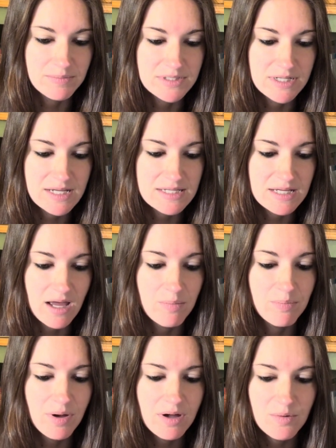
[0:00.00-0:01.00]
is a
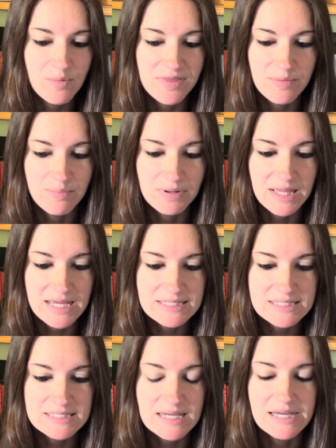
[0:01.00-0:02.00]
book with a
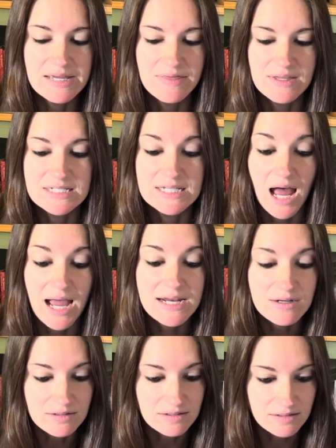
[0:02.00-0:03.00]
place in the
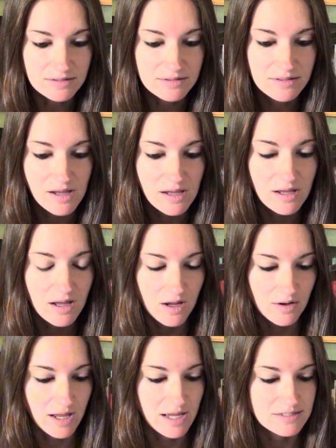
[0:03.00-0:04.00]
title.
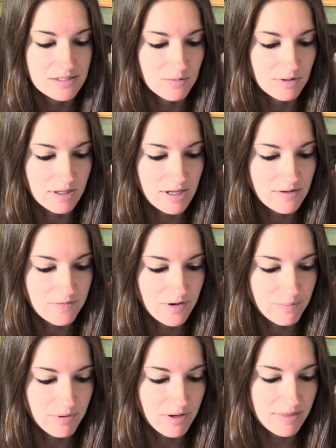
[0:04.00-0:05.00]
Okay, so we're looking for a
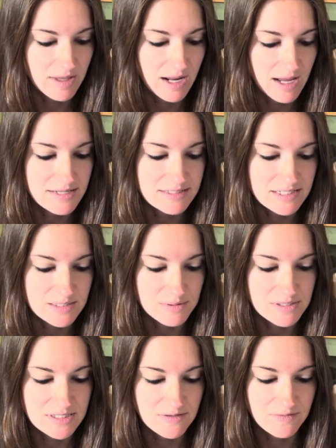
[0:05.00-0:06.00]
book that has a
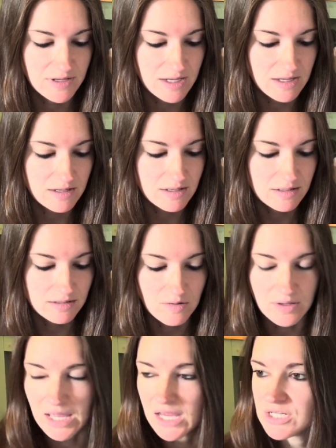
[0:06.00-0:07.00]
specific
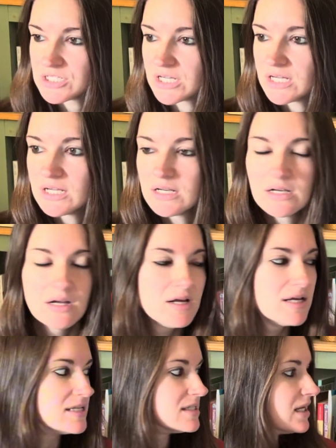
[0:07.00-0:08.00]
location,
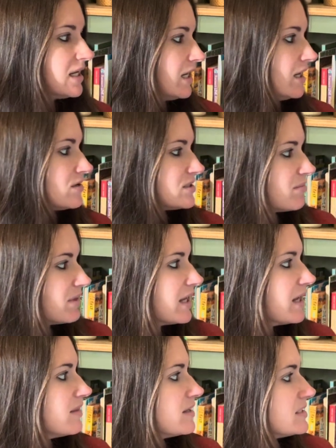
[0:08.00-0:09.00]
city, or something
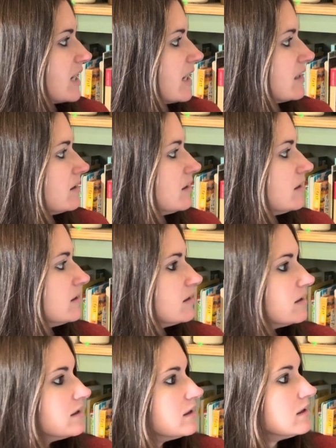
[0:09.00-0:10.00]
in the title.
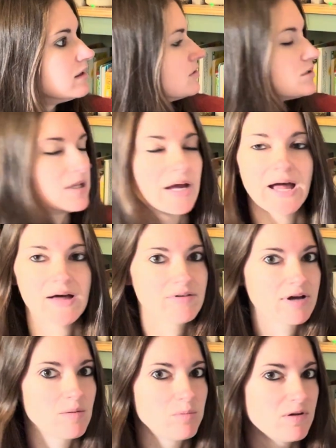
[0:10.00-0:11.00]
Usually I have a
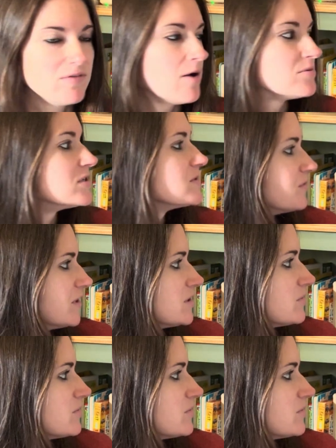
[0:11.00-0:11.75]
couple of options for each